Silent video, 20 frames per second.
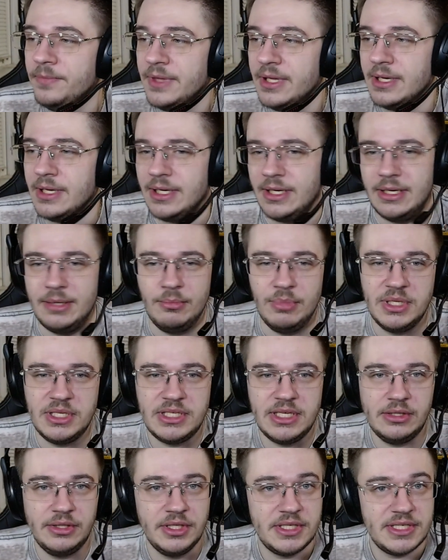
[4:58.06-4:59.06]
But
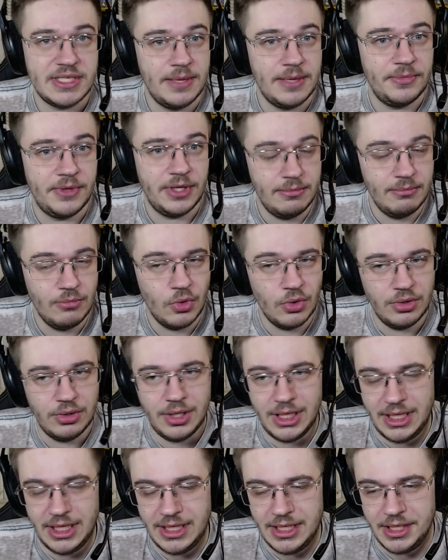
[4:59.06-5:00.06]
telling something more
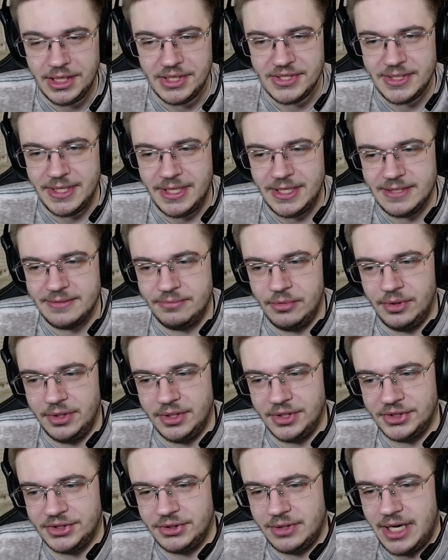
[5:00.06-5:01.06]
is a
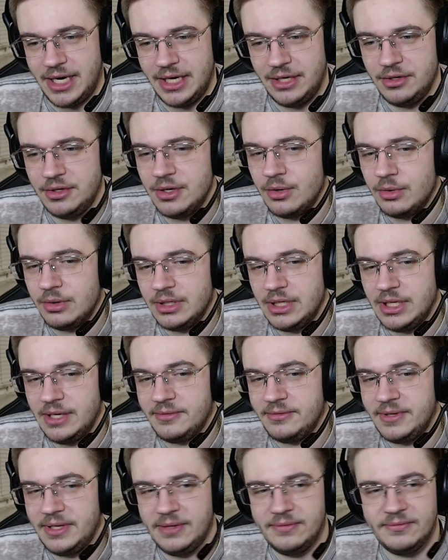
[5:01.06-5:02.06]
spoiler. So I don't know
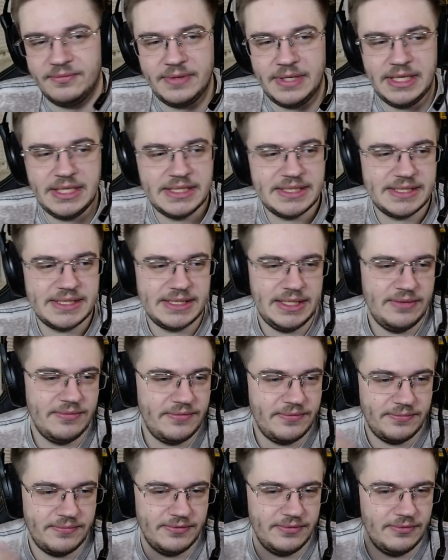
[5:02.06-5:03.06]

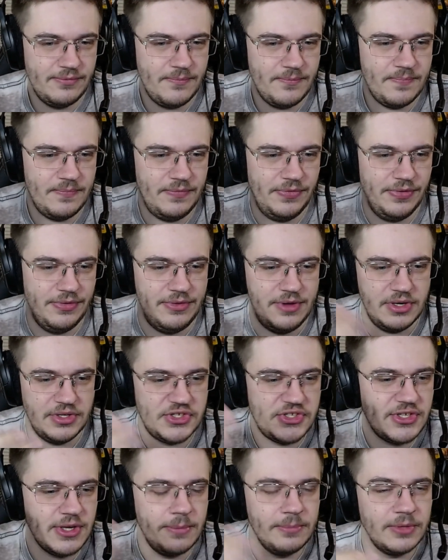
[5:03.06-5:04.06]
if there's
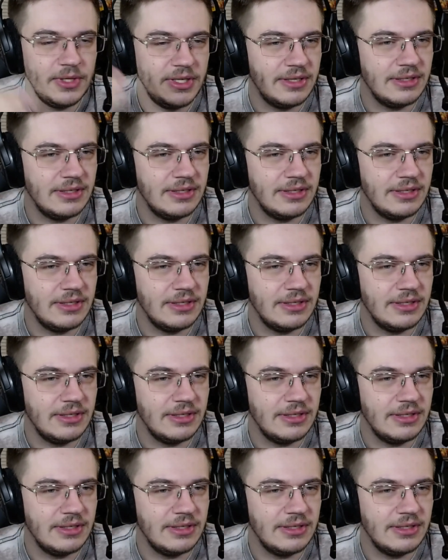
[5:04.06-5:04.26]
something